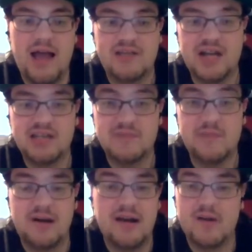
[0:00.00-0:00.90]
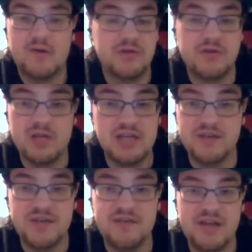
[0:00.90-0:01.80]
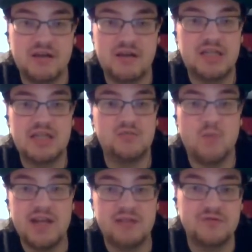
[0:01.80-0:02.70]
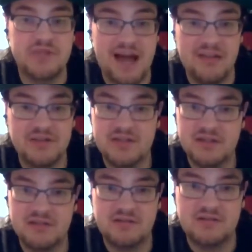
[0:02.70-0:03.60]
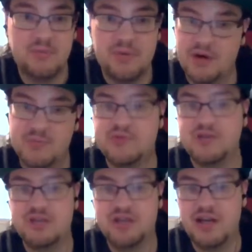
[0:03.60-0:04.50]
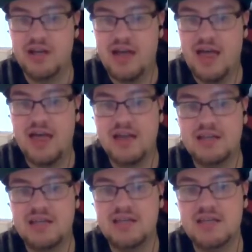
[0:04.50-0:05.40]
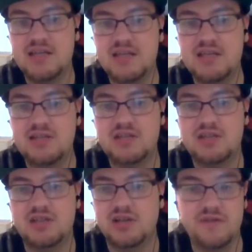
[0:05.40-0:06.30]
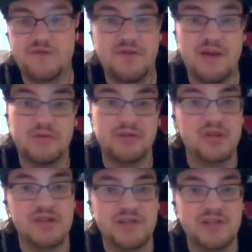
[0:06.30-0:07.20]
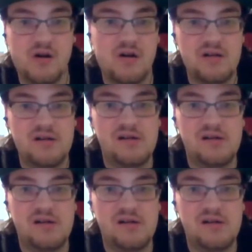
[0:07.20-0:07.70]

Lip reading: Tyson Barrie, I agree with you. He's leaving. He's way too talented to put up with this shit, and he doesn't fit with the Leafs at all.